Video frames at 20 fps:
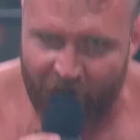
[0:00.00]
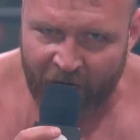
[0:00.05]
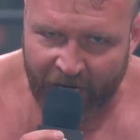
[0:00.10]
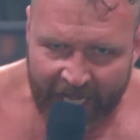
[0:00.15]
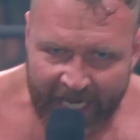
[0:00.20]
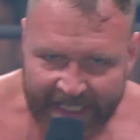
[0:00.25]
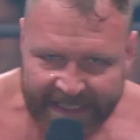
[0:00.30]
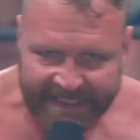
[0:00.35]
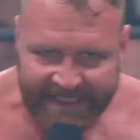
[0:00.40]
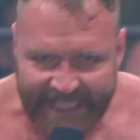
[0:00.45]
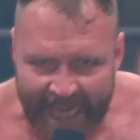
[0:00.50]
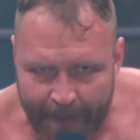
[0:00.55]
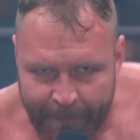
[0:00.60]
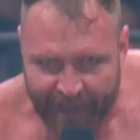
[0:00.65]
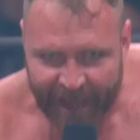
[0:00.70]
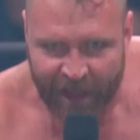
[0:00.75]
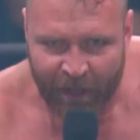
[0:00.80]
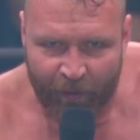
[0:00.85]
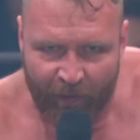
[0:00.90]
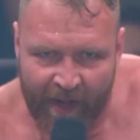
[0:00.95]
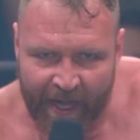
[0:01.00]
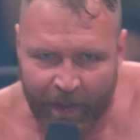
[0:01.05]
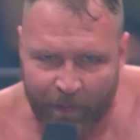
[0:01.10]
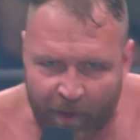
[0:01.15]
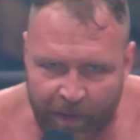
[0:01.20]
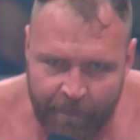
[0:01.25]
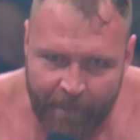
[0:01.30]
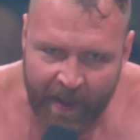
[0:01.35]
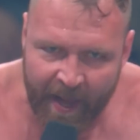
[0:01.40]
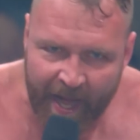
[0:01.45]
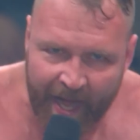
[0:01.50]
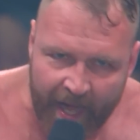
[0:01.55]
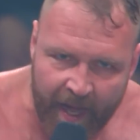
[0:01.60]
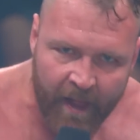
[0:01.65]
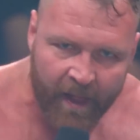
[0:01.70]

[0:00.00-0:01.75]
gonna step in the ring with me,